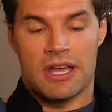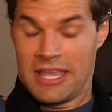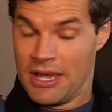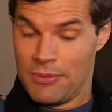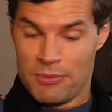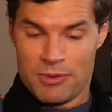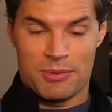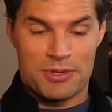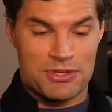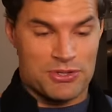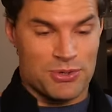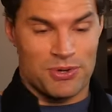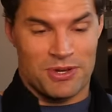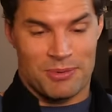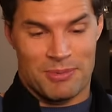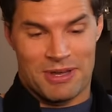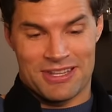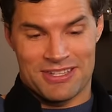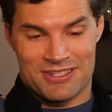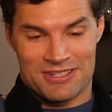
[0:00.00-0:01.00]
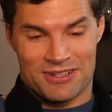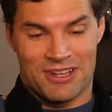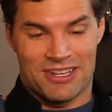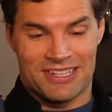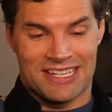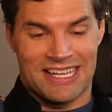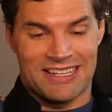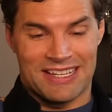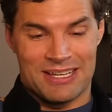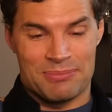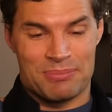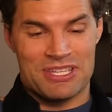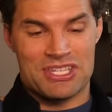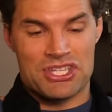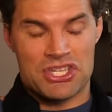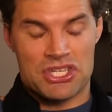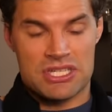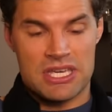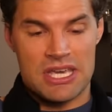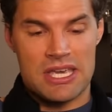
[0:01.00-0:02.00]
again, we've been talking about this a lot lately, but
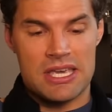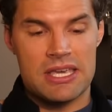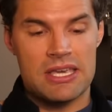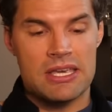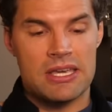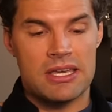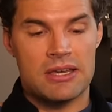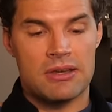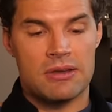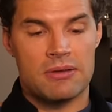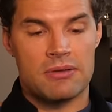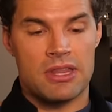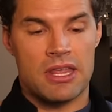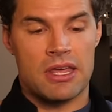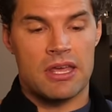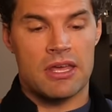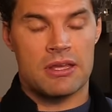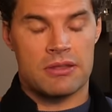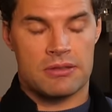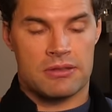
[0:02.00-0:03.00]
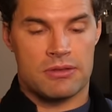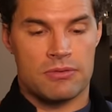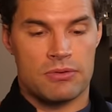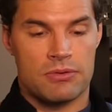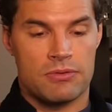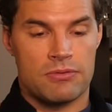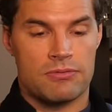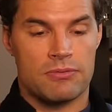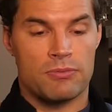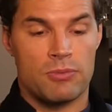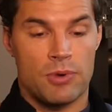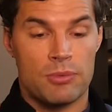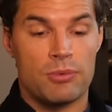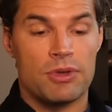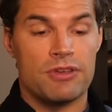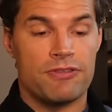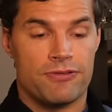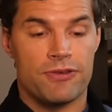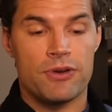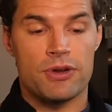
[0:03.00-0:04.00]
she, uh, when
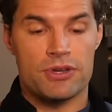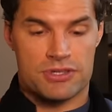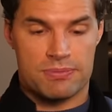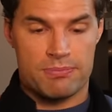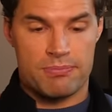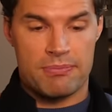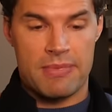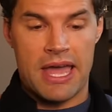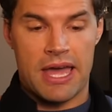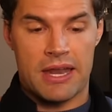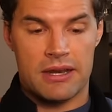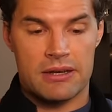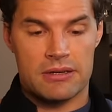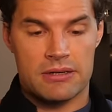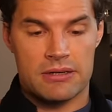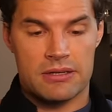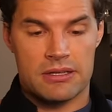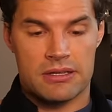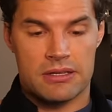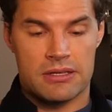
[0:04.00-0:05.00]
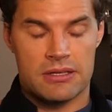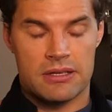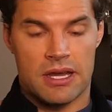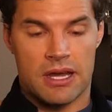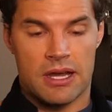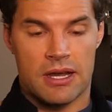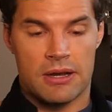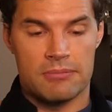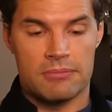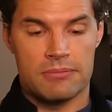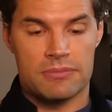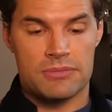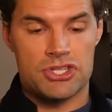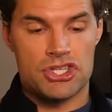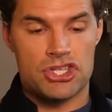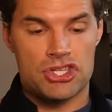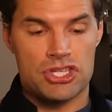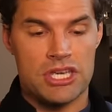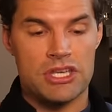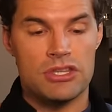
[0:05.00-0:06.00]
we first met, um,
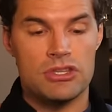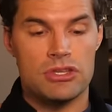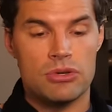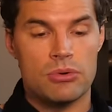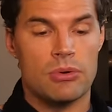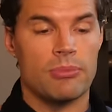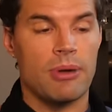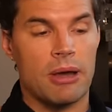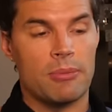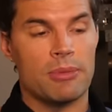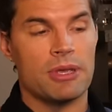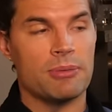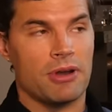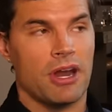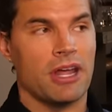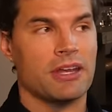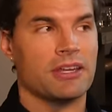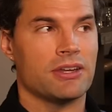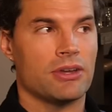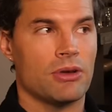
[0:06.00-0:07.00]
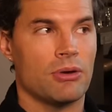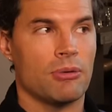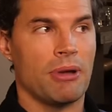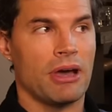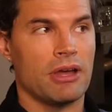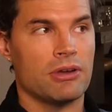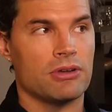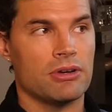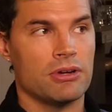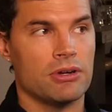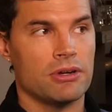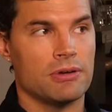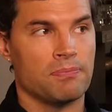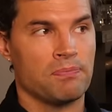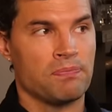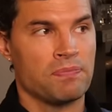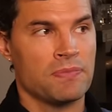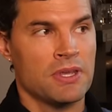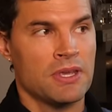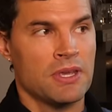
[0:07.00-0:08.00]
she knew about me, but I didn't know about her
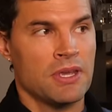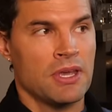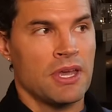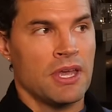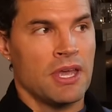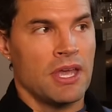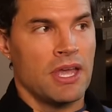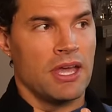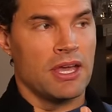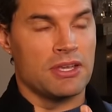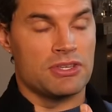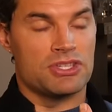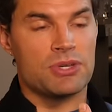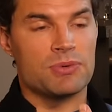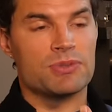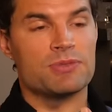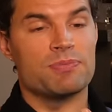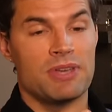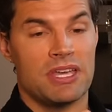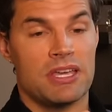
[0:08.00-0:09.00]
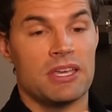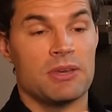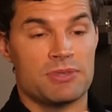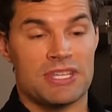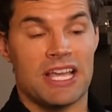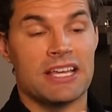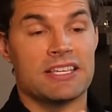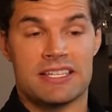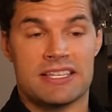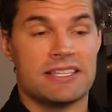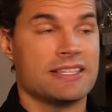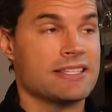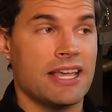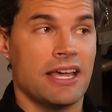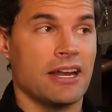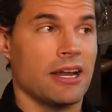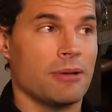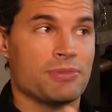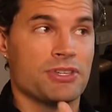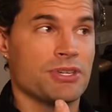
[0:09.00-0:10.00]
and she was being, it was actually
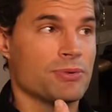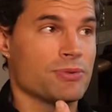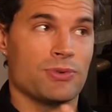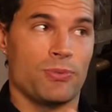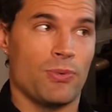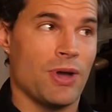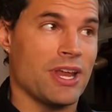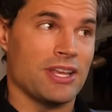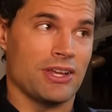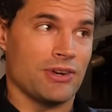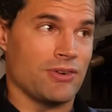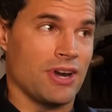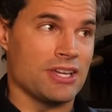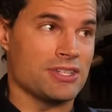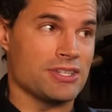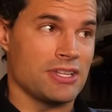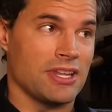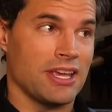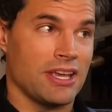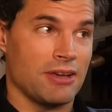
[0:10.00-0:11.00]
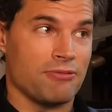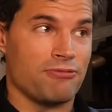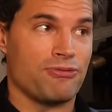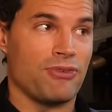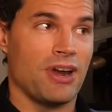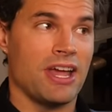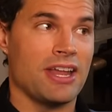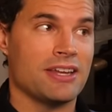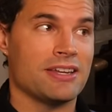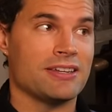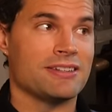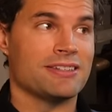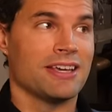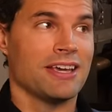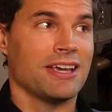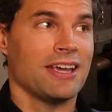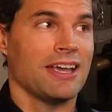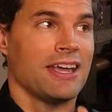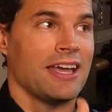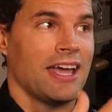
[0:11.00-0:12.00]
set up. She was a wedding crasher. Like a friend
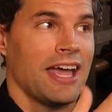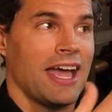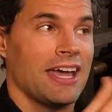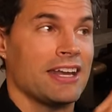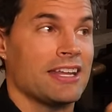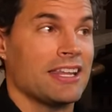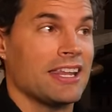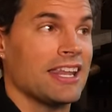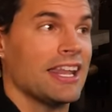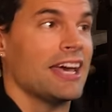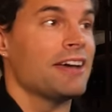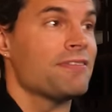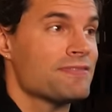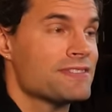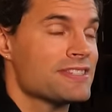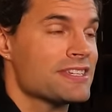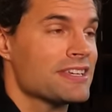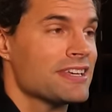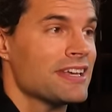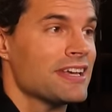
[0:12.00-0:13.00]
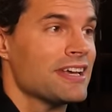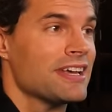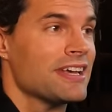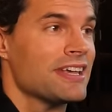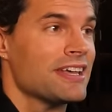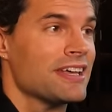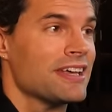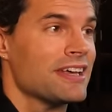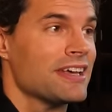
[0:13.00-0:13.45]
had oh, so left. she was there.